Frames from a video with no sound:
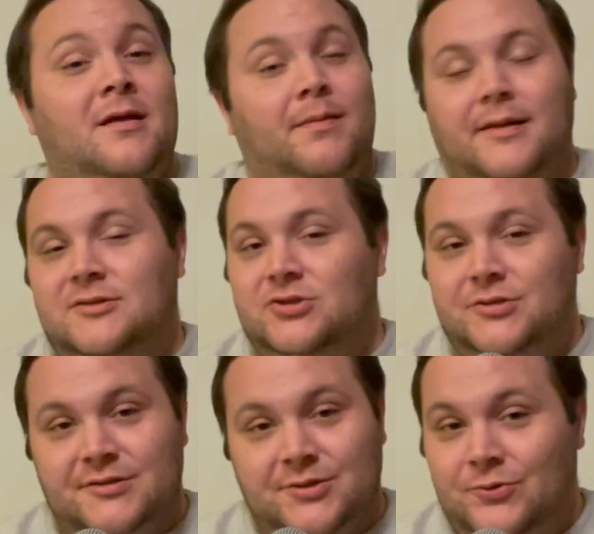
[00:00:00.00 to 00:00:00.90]
Let's
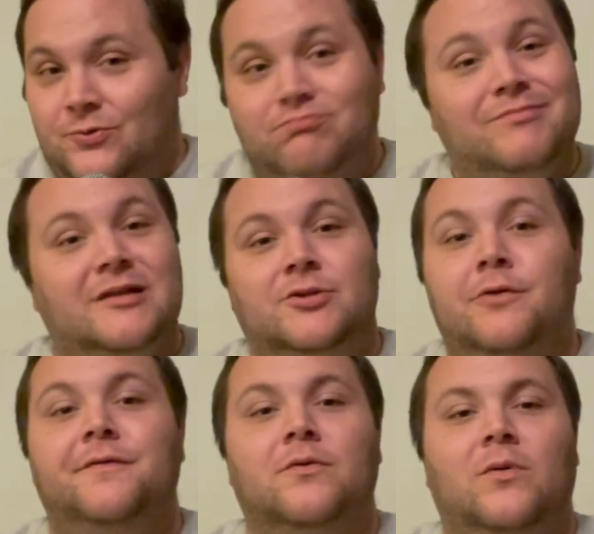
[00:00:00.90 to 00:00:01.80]
just do a
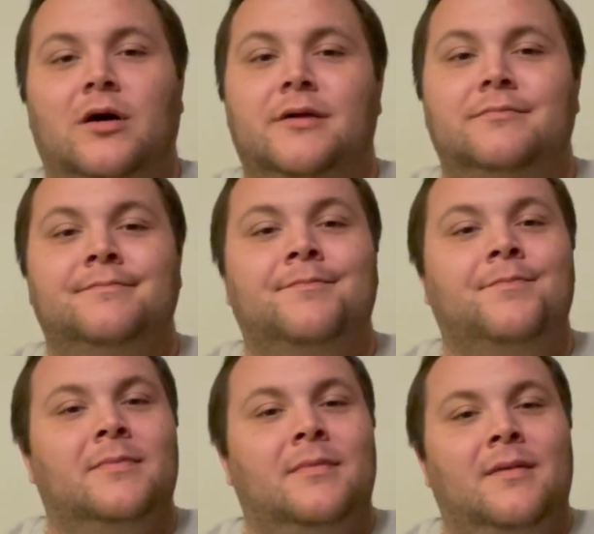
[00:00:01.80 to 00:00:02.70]
2-for-1
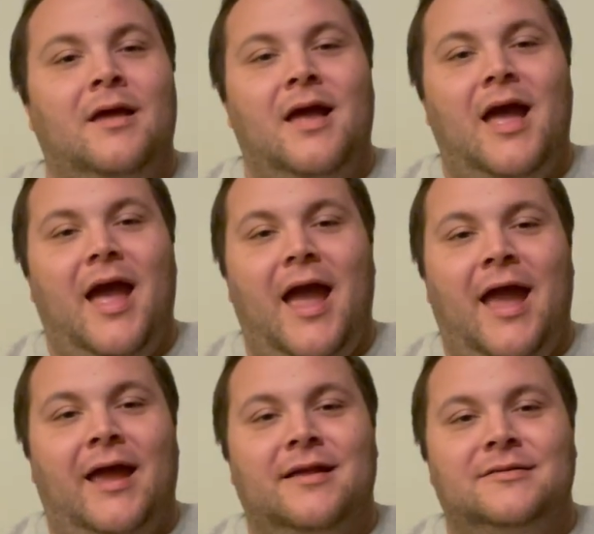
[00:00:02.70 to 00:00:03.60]

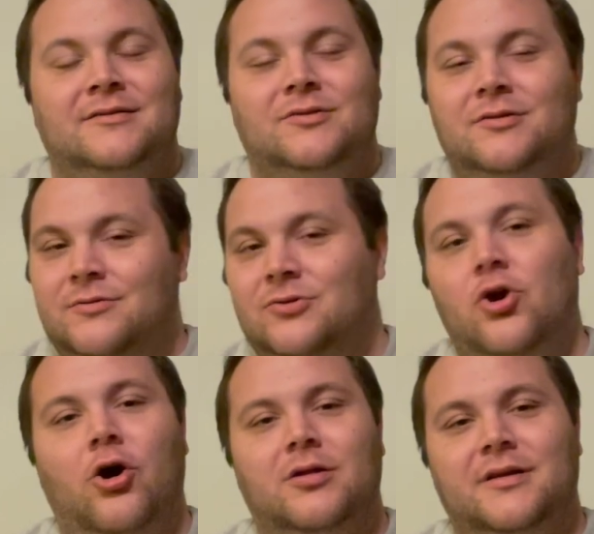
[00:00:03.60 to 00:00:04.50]
and
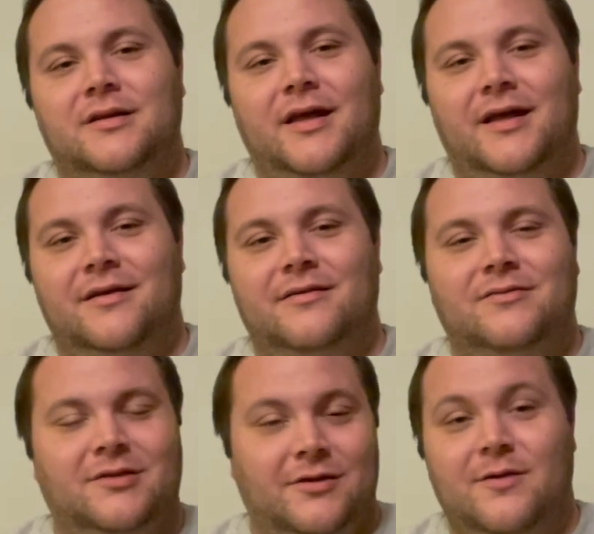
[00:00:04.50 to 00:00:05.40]
call it a day,
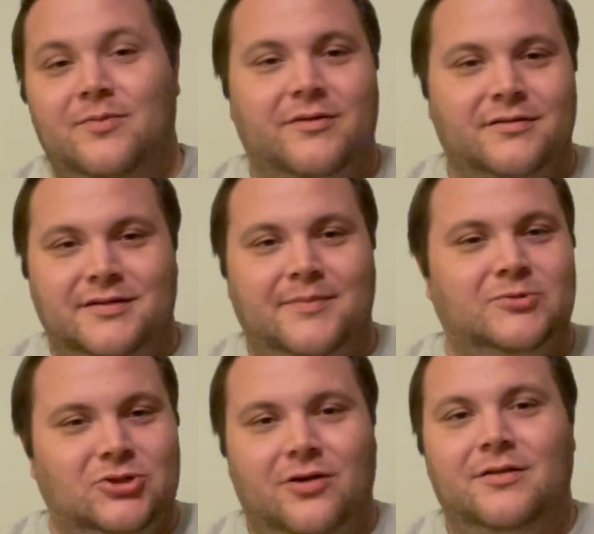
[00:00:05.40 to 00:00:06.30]
clear up the depth
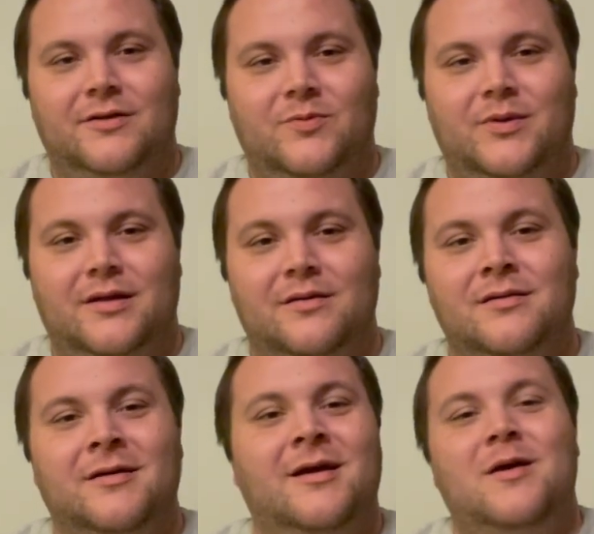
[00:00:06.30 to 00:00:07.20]
chart a little bit,
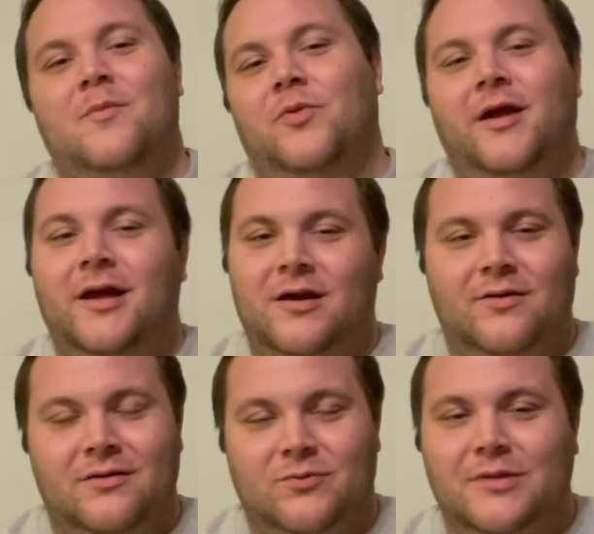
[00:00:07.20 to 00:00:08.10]
bring in
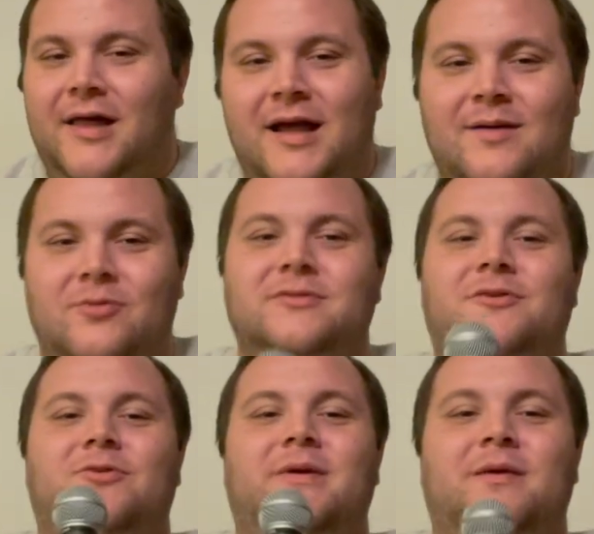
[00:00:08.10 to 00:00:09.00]
a reliable
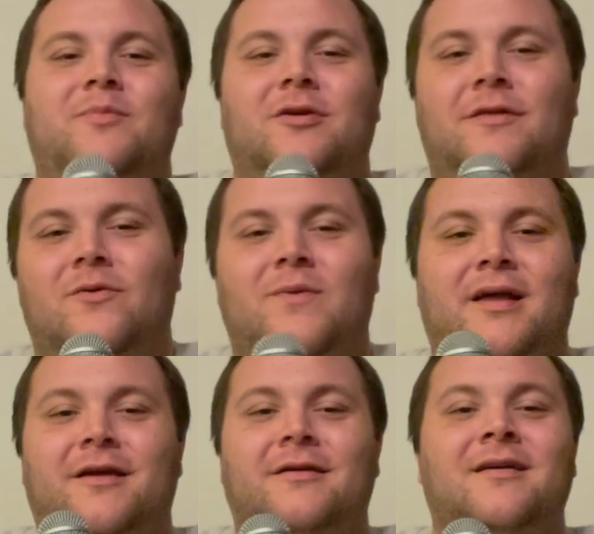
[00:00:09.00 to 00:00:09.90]
dude we can put on the
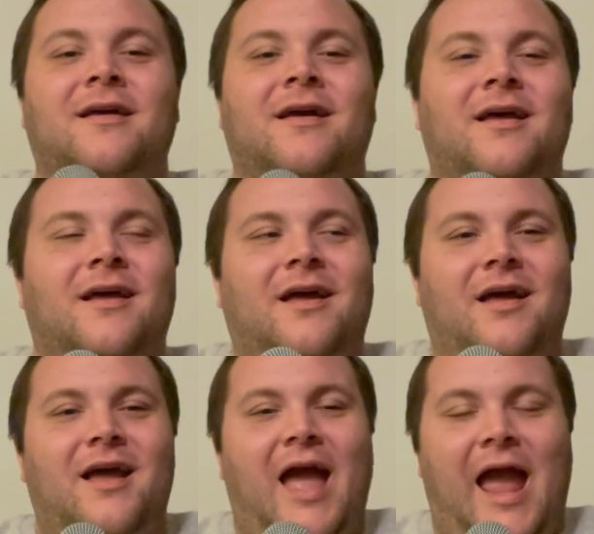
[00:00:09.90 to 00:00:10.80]
wing,
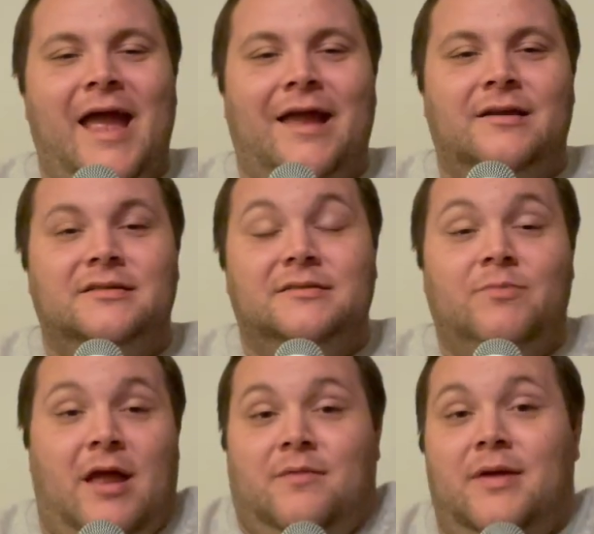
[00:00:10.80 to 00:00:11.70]
and
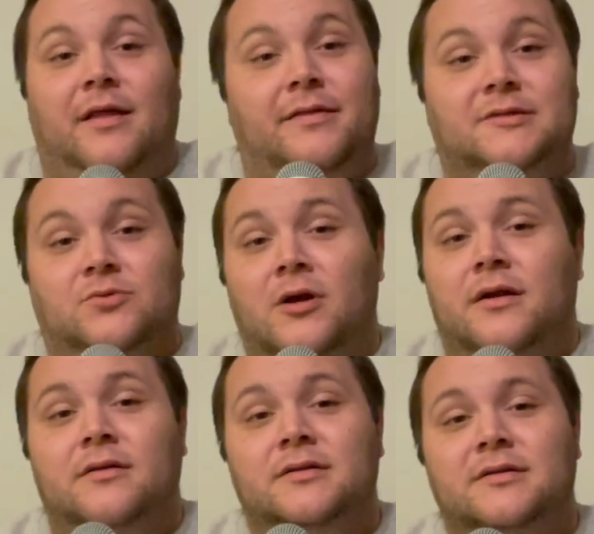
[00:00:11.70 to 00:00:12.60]
make this run.